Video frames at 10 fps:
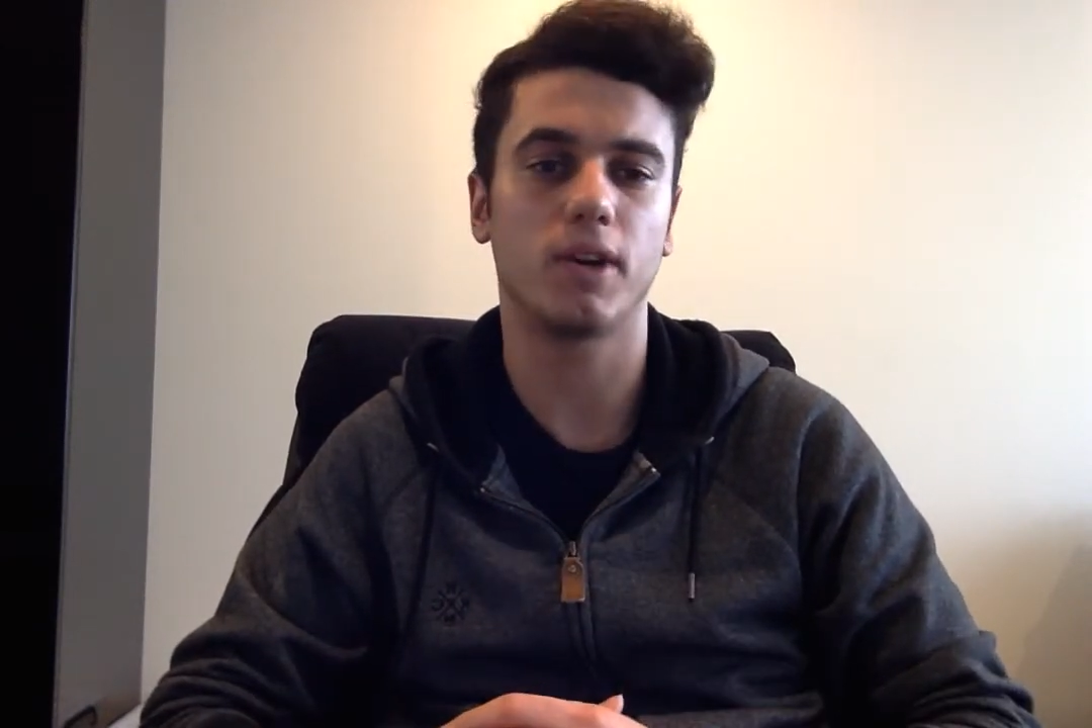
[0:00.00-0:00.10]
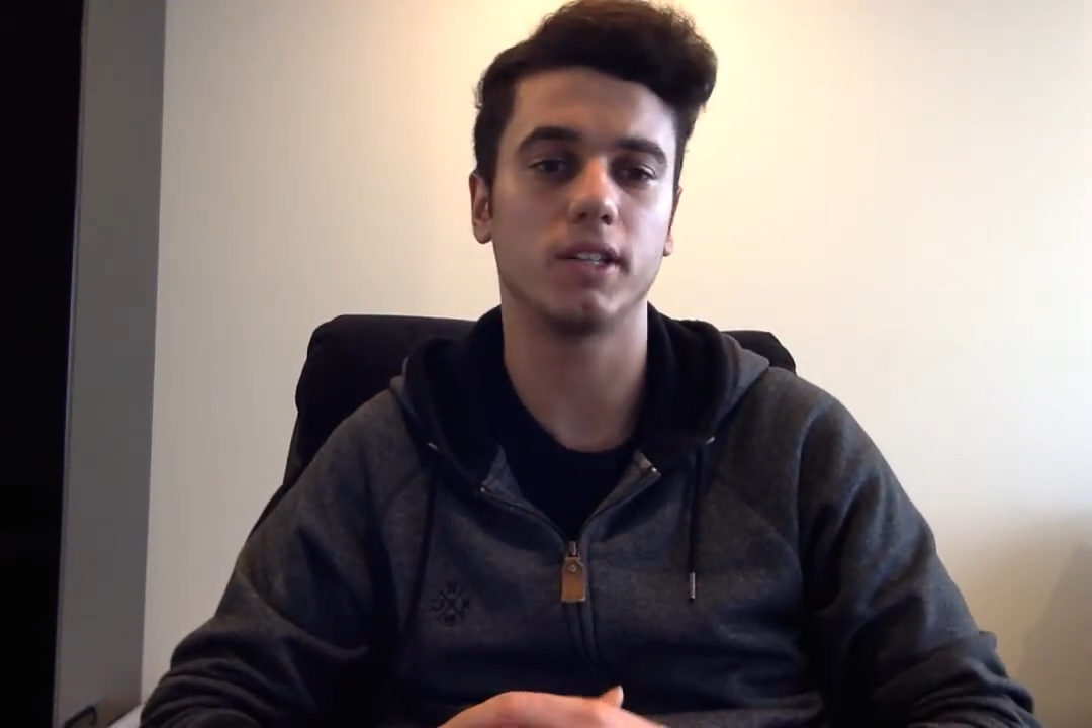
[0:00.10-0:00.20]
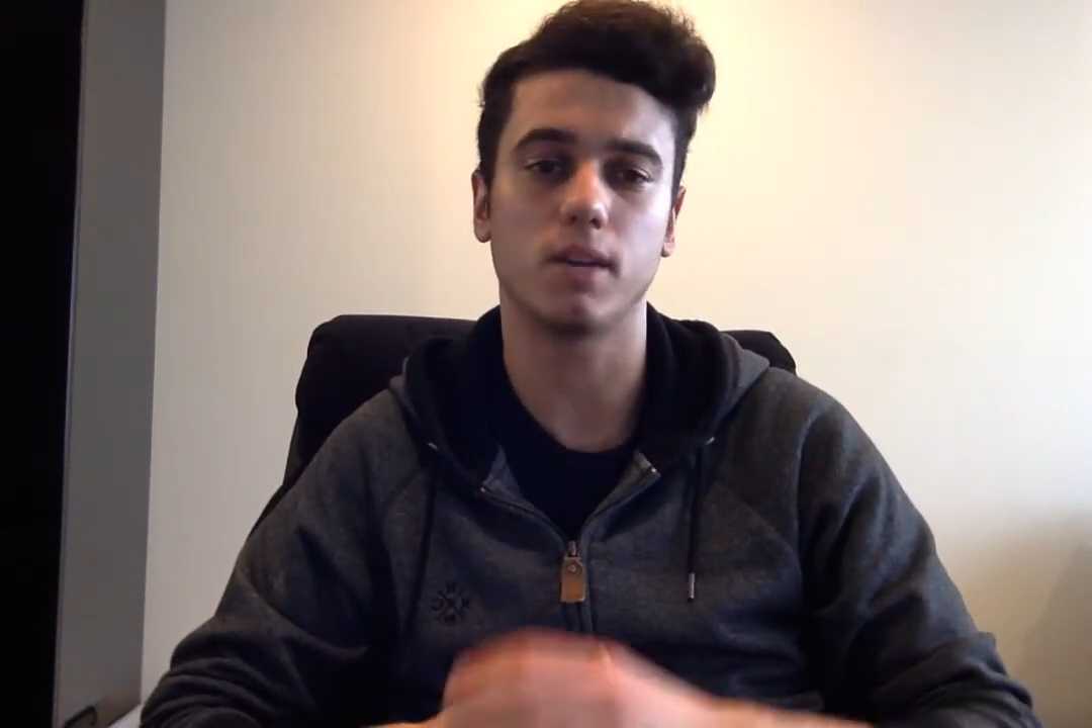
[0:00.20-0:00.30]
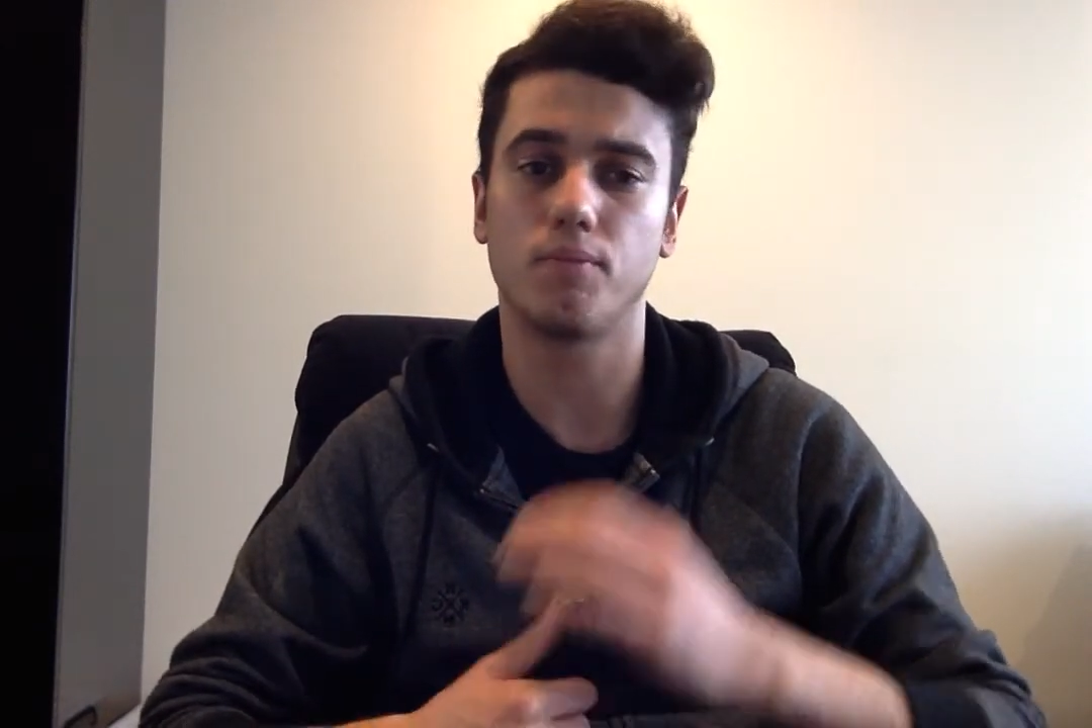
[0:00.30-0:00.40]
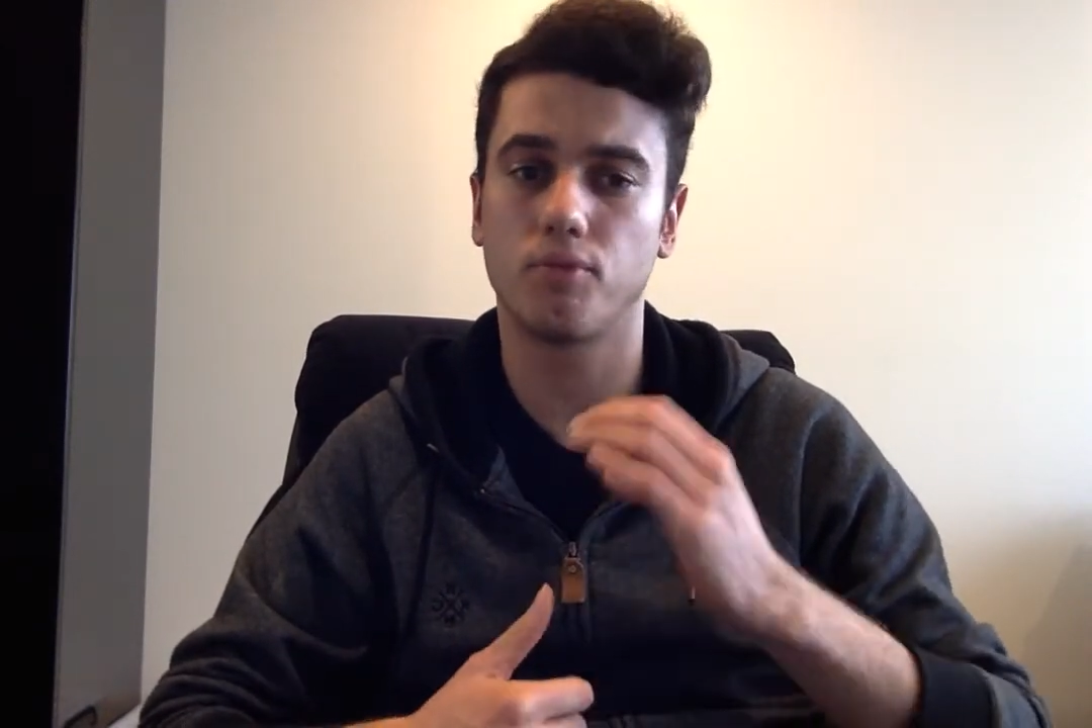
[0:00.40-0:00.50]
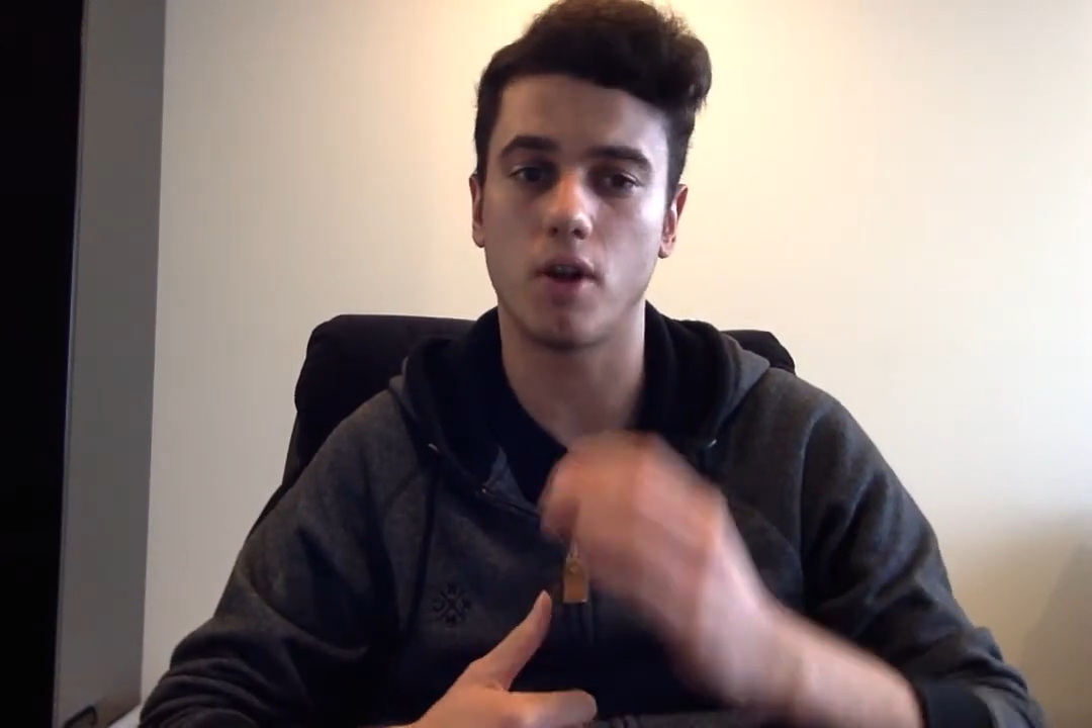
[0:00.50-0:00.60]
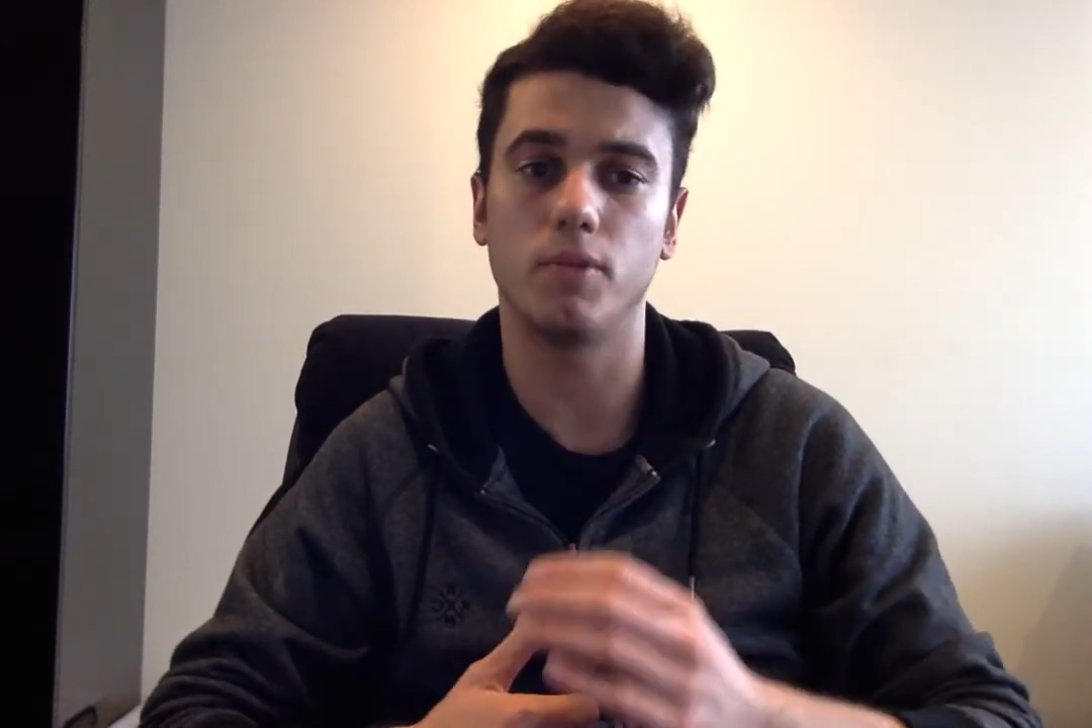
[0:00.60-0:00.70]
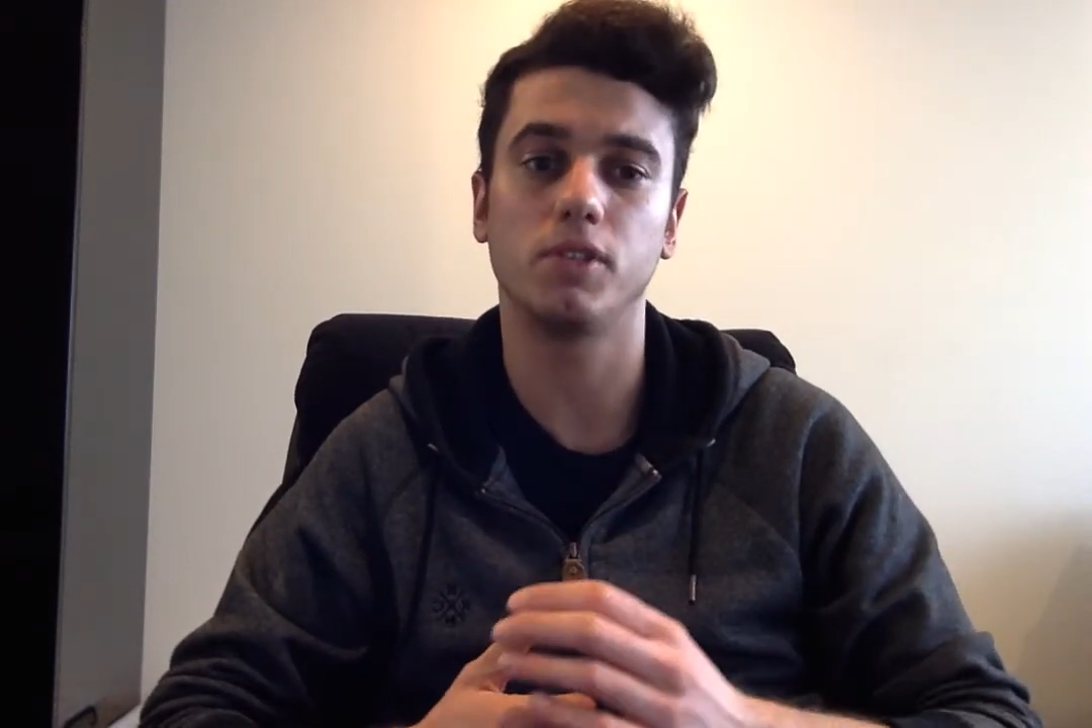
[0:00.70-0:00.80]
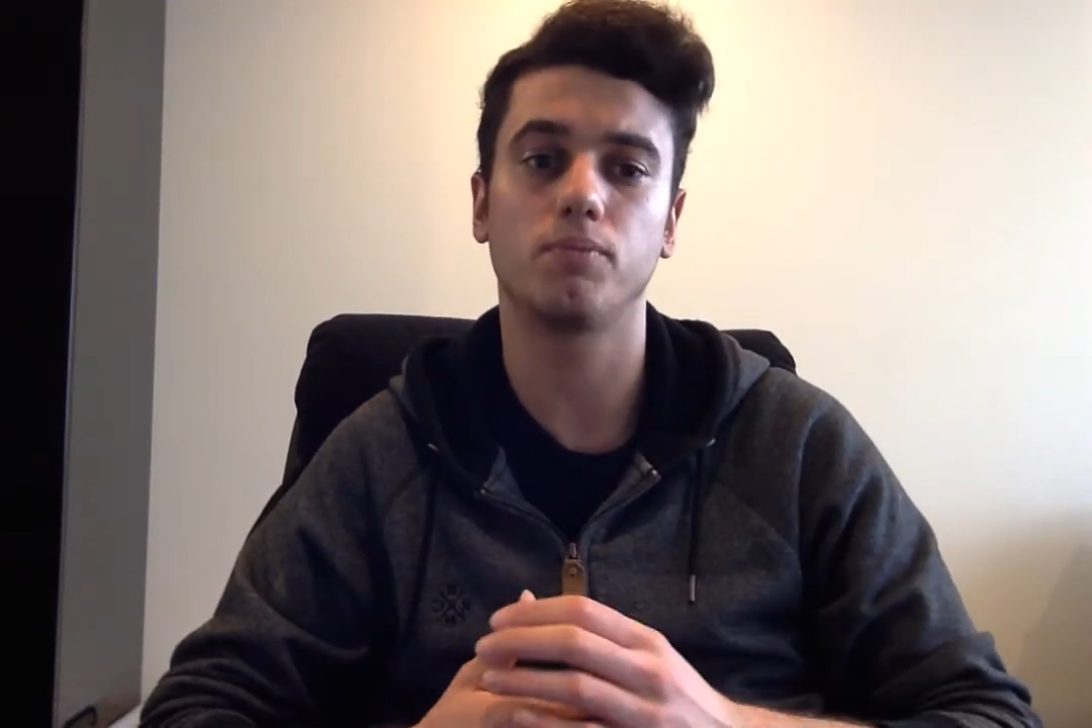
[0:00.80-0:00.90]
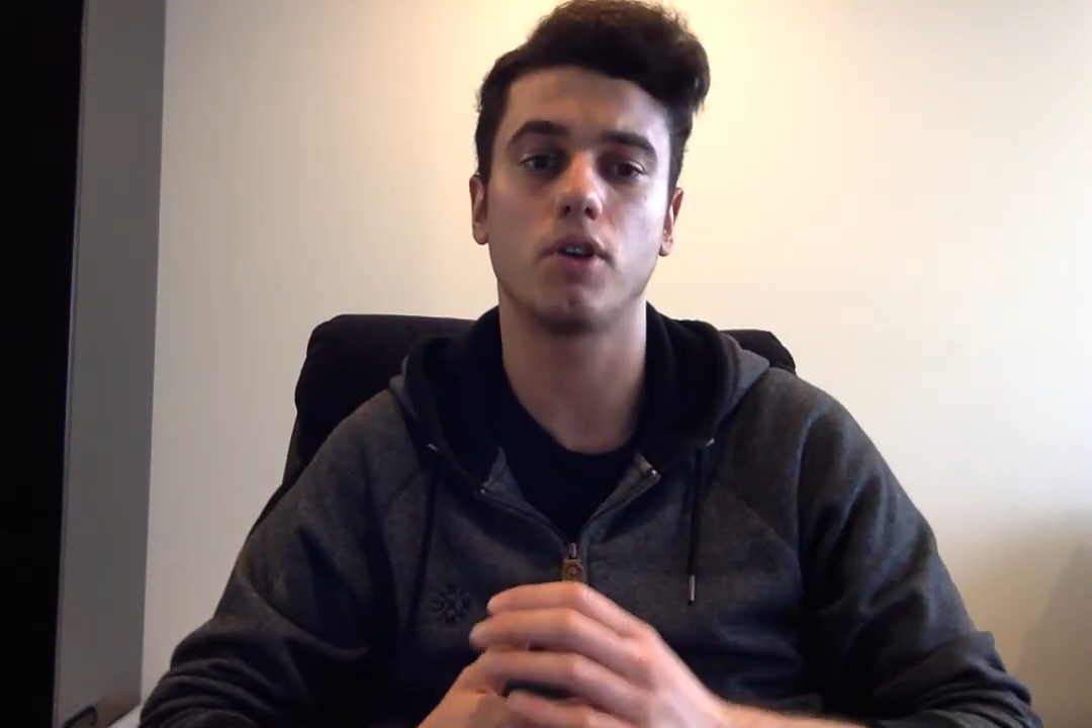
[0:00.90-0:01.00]
guys, I
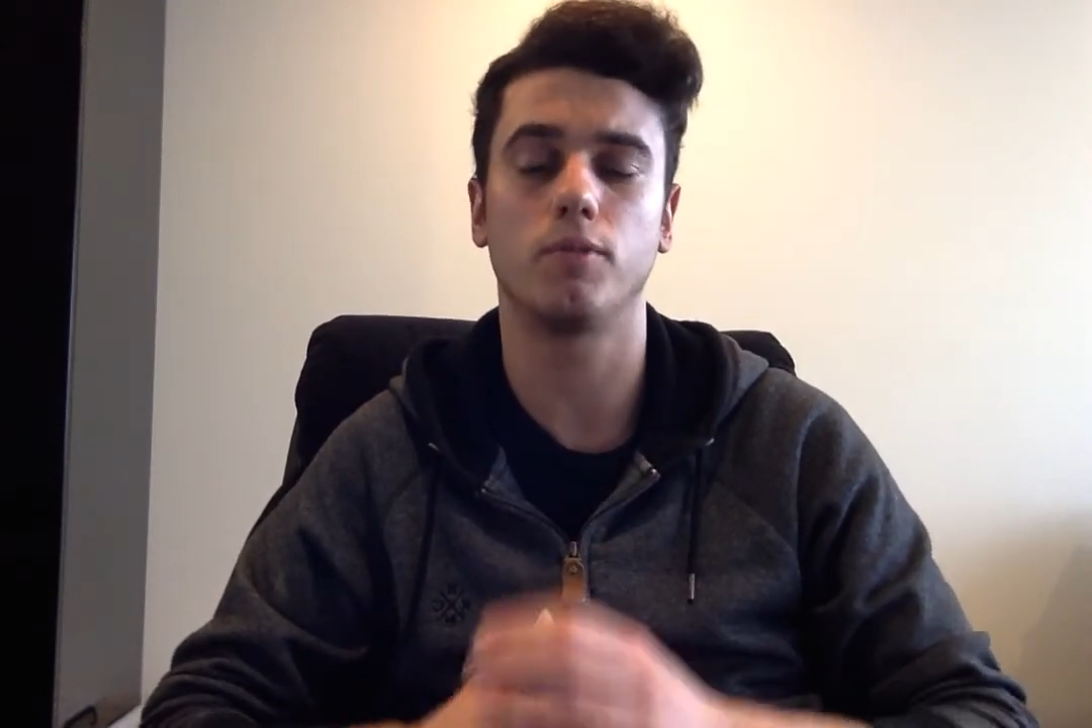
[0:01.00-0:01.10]
promise,